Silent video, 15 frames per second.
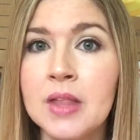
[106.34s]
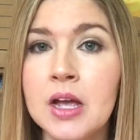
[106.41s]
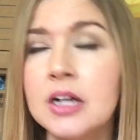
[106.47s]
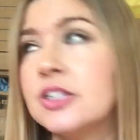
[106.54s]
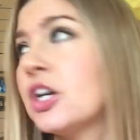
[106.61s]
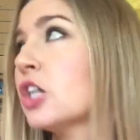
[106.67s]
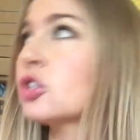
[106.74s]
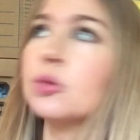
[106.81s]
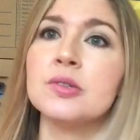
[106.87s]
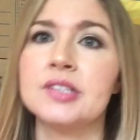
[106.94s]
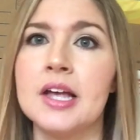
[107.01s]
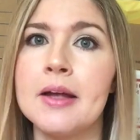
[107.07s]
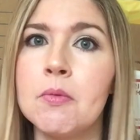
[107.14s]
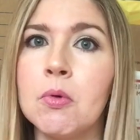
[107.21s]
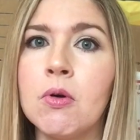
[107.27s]
A doctor will
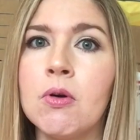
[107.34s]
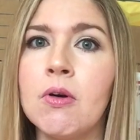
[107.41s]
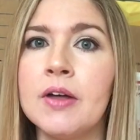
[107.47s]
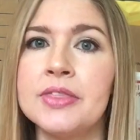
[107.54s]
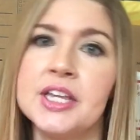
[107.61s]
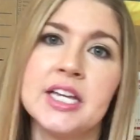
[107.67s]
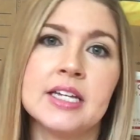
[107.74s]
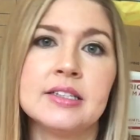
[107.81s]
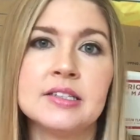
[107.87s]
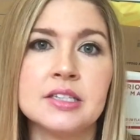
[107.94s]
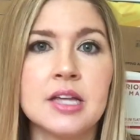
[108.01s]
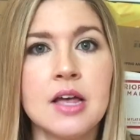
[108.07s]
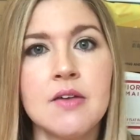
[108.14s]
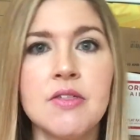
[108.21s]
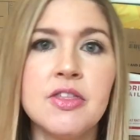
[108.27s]
say, well, I think
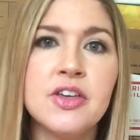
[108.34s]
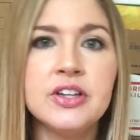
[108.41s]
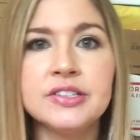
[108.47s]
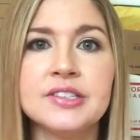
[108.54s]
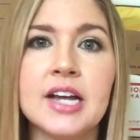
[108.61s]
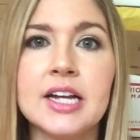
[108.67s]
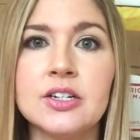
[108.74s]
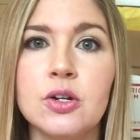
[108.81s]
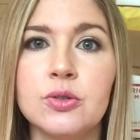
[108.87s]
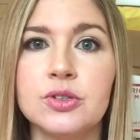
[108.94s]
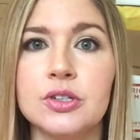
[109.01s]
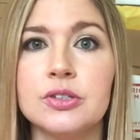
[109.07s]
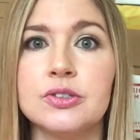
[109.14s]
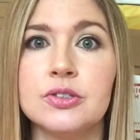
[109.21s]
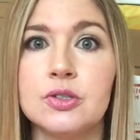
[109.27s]
it's this
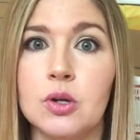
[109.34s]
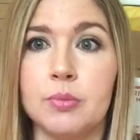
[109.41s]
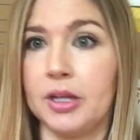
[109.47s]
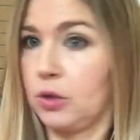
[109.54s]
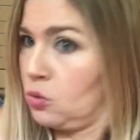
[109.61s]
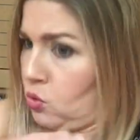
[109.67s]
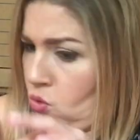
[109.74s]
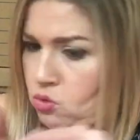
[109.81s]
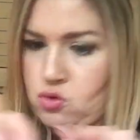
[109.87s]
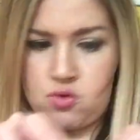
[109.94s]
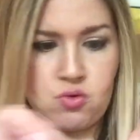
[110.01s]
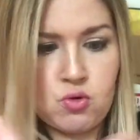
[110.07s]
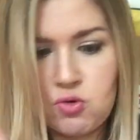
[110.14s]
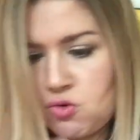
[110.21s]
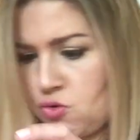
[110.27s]
diagnosis. And so I'm like,
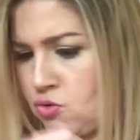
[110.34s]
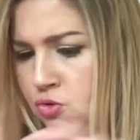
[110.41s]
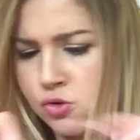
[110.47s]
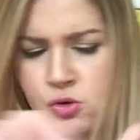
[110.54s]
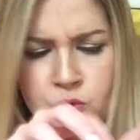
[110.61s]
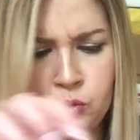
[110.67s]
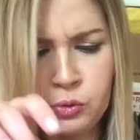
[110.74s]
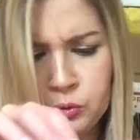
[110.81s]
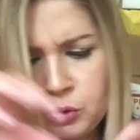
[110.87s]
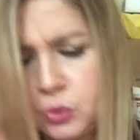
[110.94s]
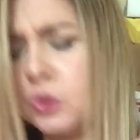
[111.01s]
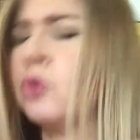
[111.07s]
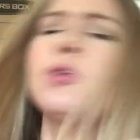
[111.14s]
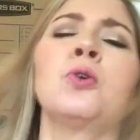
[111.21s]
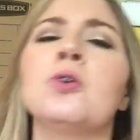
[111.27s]

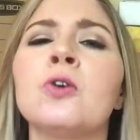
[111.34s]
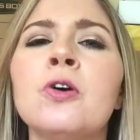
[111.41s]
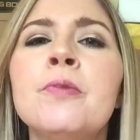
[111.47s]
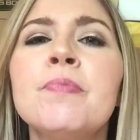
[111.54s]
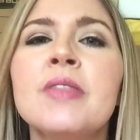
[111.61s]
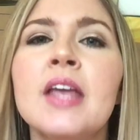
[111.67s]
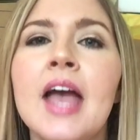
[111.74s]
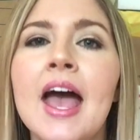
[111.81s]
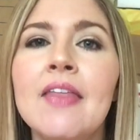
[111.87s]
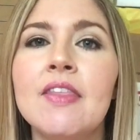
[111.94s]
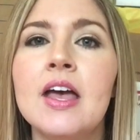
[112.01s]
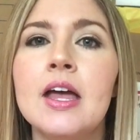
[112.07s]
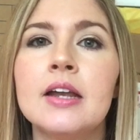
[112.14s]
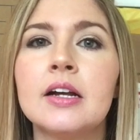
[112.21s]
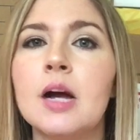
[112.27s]
Google. And
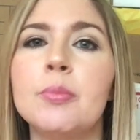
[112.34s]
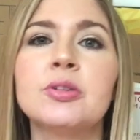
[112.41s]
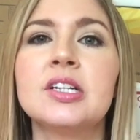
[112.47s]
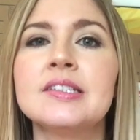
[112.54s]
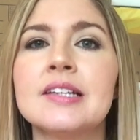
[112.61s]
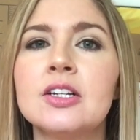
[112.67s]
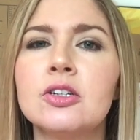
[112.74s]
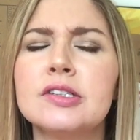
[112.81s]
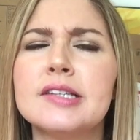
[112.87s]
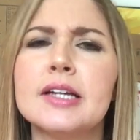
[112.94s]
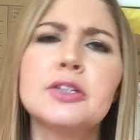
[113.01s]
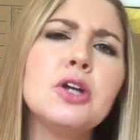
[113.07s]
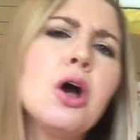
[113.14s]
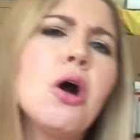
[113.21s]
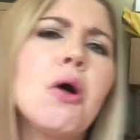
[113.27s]
then a couple days later, it's
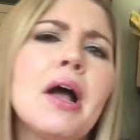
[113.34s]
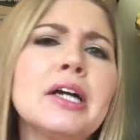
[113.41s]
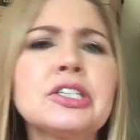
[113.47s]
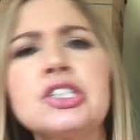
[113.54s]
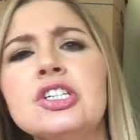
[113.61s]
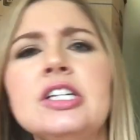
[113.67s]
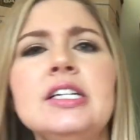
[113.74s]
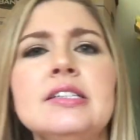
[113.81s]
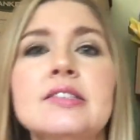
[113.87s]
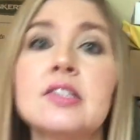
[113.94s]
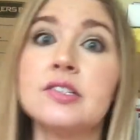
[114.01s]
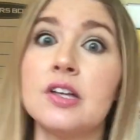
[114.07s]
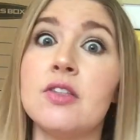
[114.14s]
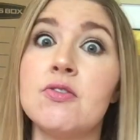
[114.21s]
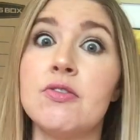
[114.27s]
like, no, actually it's
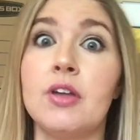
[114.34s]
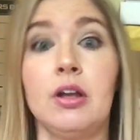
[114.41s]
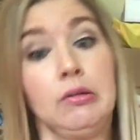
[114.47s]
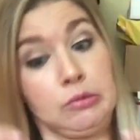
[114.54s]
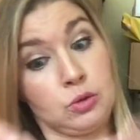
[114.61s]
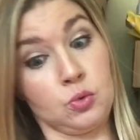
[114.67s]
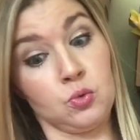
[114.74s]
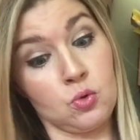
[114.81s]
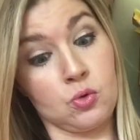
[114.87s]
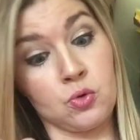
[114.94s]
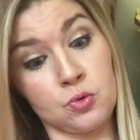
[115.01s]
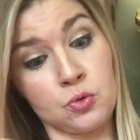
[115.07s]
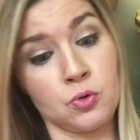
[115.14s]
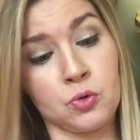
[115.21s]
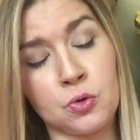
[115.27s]
this other thing.
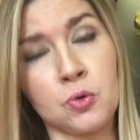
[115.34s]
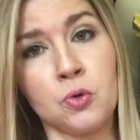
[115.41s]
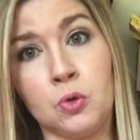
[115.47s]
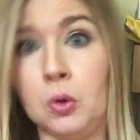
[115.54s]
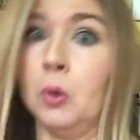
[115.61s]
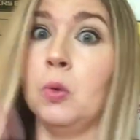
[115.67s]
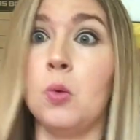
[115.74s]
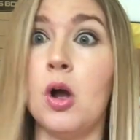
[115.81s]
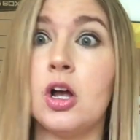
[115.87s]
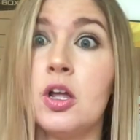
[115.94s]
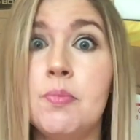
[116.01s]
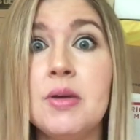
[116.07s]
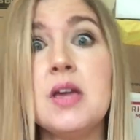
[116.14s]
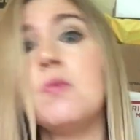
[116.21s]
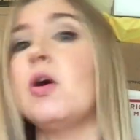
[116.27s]
Google. What
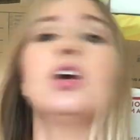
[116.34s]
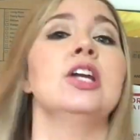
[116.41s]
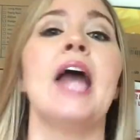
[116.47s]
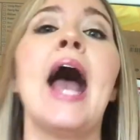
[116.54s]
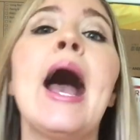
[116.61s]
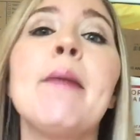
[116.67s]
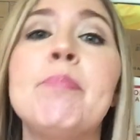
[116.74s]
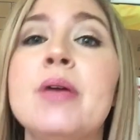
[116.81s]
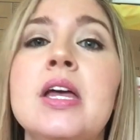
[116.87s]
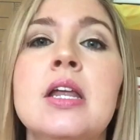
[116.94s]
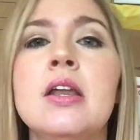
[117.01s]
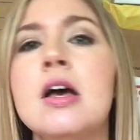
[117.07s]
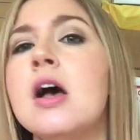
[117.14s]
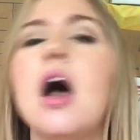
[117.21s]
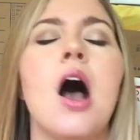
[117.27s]
could be, what could
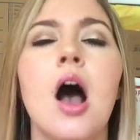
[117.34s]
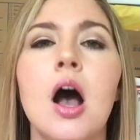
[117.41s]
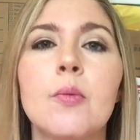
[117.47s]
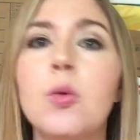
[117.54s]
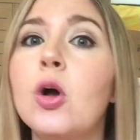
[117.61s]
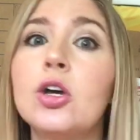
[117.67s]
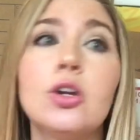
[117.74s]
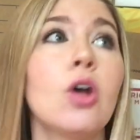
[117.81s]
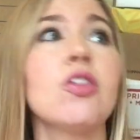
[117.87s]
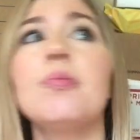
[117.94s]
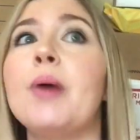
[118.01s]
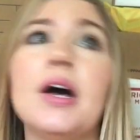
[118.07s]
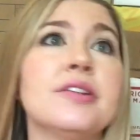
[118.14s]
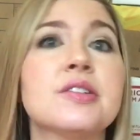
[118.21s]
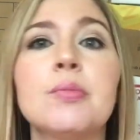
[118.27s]
happen? What could all the
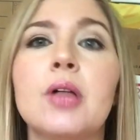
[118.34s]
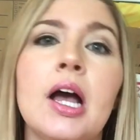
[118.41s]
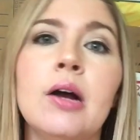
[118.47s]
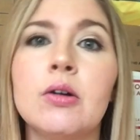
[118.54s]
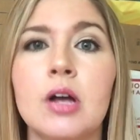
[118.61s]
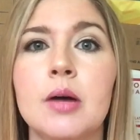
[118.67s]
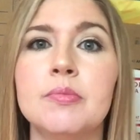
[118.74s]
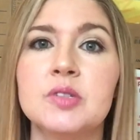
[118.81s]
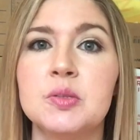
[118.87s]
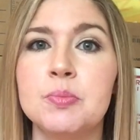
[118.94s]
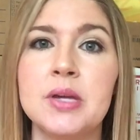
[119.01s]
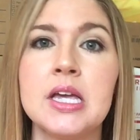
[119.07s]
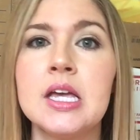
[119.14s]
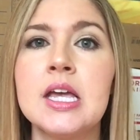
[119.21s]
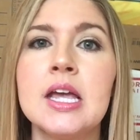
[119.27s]
possible outcomes
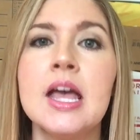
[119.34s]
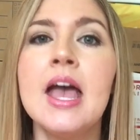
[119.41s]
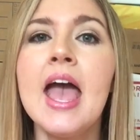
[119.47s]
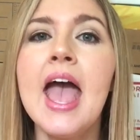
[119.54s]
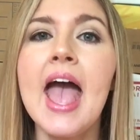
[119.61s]
be?